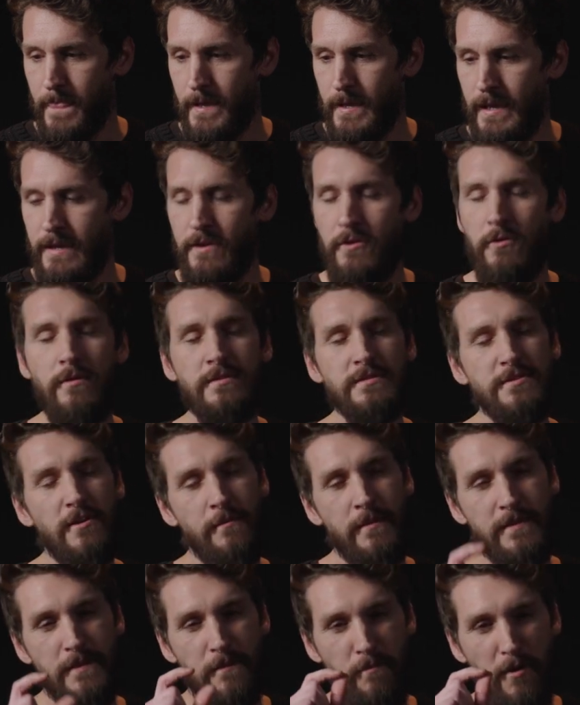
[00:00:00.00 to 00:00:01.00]
And I was
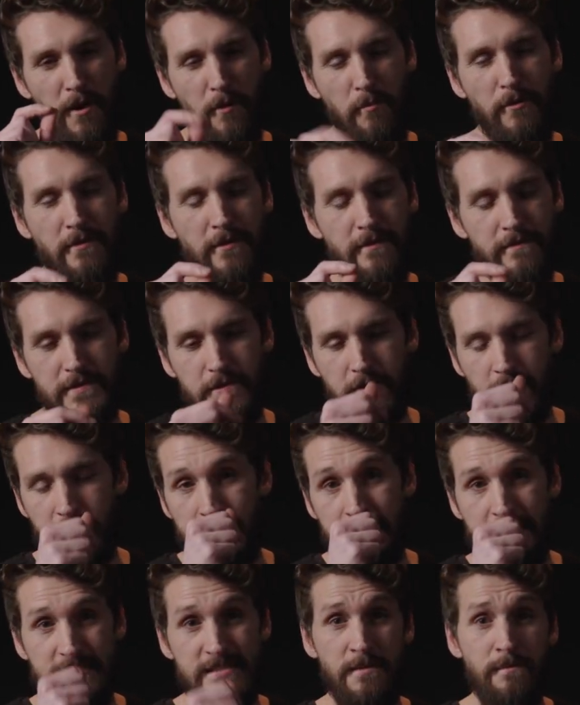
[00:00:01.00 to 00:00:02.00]
talking about the bubble of
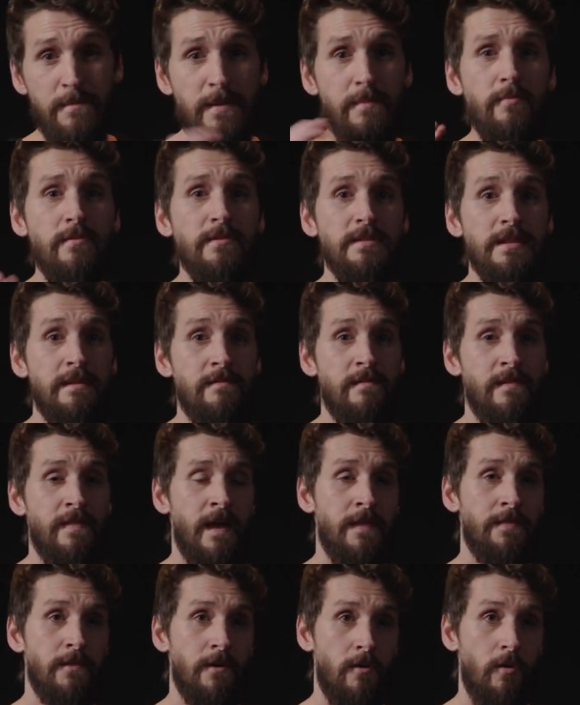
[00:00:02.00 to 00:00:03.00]
certainty. Some people live in
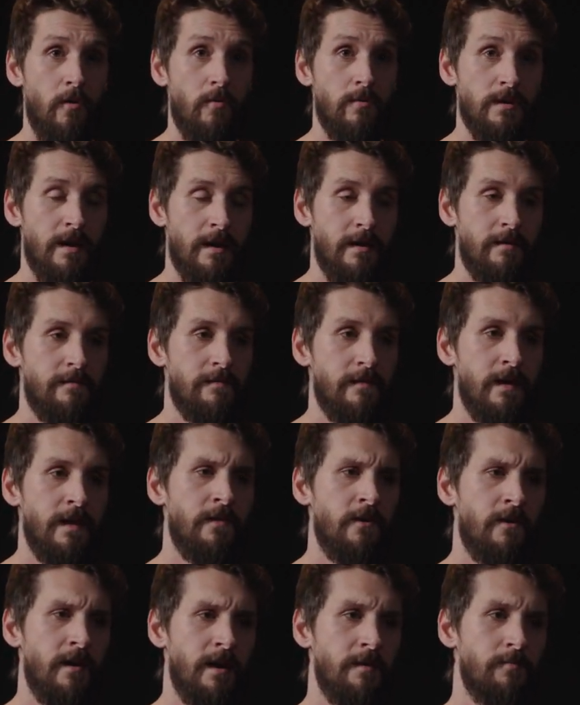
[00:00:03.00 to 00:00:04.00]
that their whole life, and
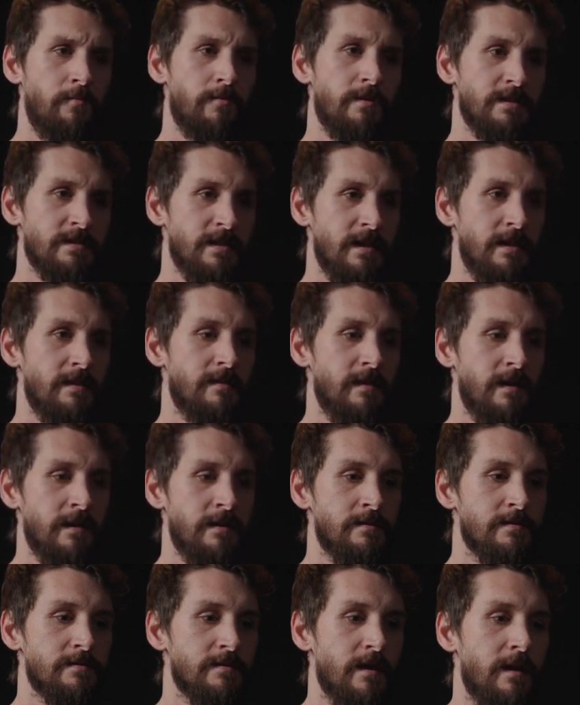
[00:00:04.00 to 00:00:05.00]
they're able to say
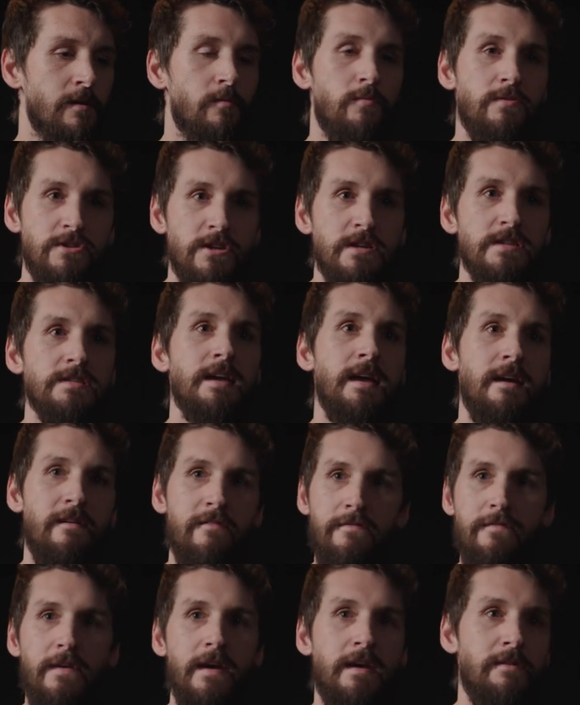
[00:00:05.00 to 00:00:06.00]
things like, well, just have
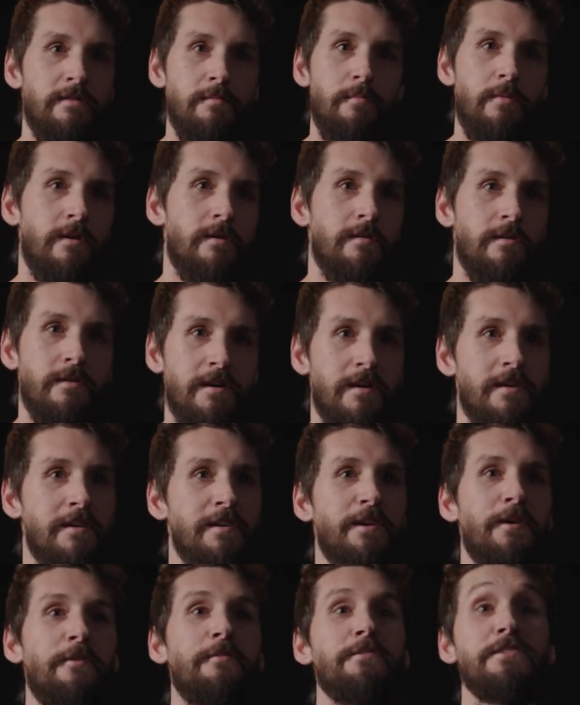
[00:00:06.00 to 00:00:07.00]
faith, brother.
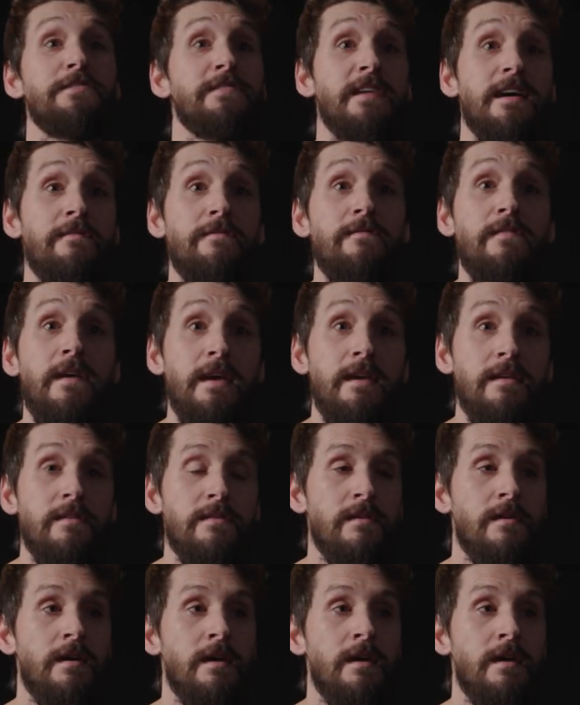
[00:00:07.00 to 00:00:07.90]
Just have faith.